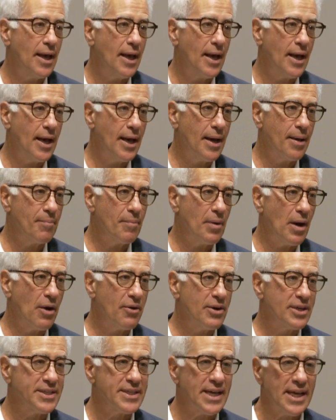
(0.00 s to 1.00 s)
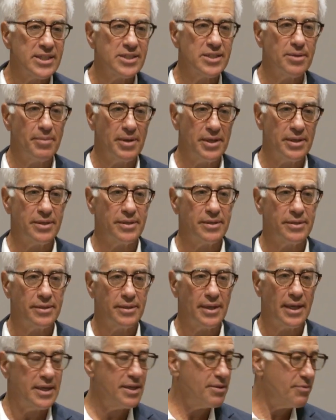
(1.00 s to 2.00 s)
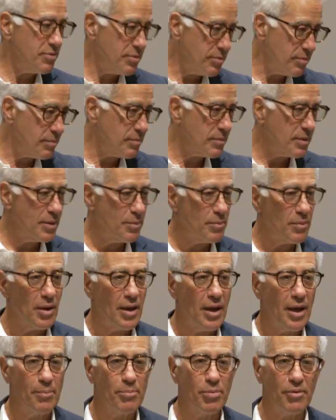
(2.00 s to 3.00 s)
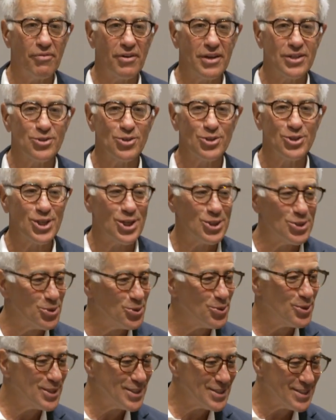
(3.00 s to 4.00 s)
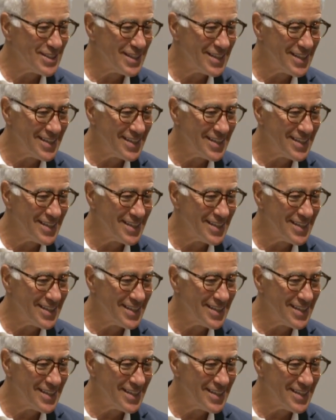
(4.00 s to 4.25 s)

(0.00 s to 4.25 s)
are a testament, and even Professor Shashua's